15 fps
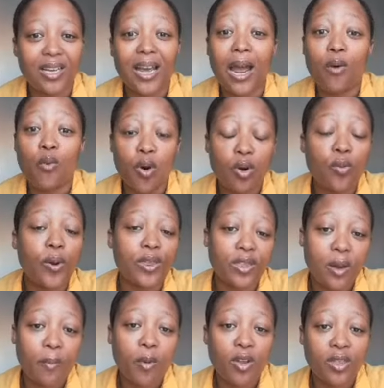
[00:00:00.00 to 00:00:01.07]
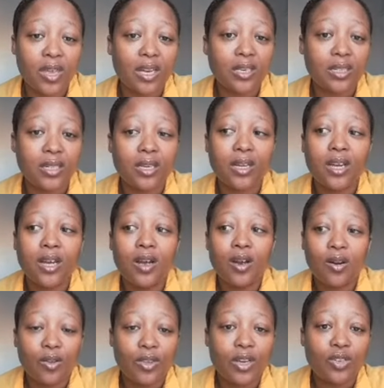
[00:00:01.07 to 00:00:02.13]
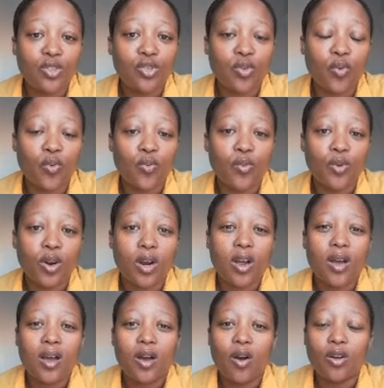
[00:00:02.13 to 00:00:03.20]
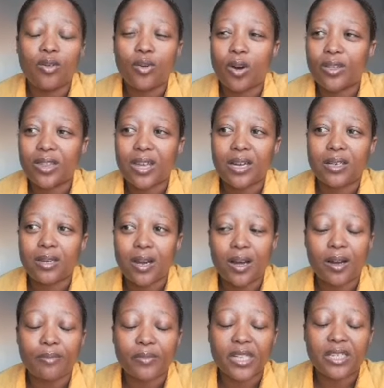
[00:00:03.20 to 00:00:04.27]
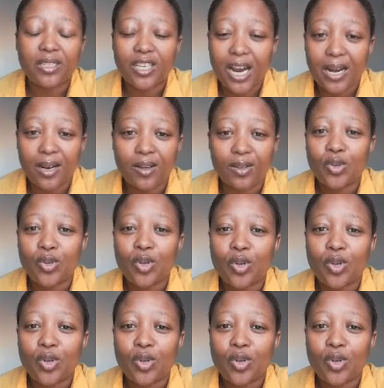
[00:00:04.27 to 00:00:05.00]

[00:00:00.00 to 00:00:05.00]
I work with them on that show, on that channel.